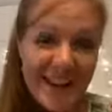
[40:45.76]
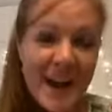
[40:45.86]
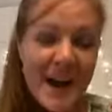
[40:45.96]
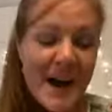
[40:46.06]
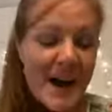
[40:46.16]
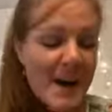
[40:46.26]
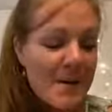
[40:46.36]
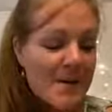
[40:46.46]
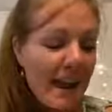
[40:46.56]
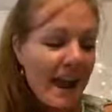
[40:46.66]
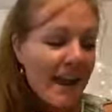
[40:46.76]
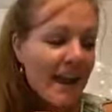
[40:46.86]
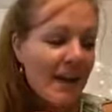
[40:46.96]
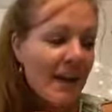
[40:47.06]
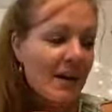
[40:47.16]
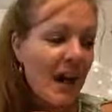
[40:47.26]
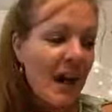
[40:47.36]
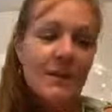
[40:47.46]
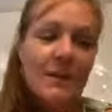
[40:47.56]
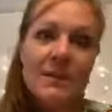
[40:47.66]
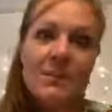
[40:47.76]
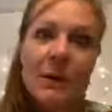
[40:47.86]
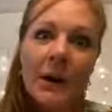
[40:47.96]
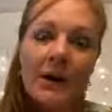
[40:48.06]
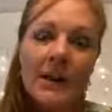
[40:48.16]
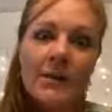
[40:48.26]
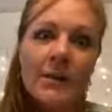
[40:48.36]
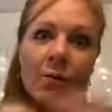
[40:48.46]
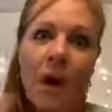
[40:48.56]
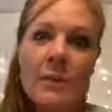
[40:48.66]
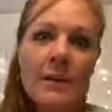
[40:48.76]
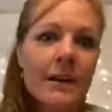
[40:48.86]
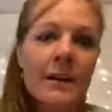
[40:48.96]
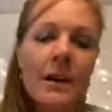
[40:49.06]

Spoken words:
I helped this bird. It was a robin.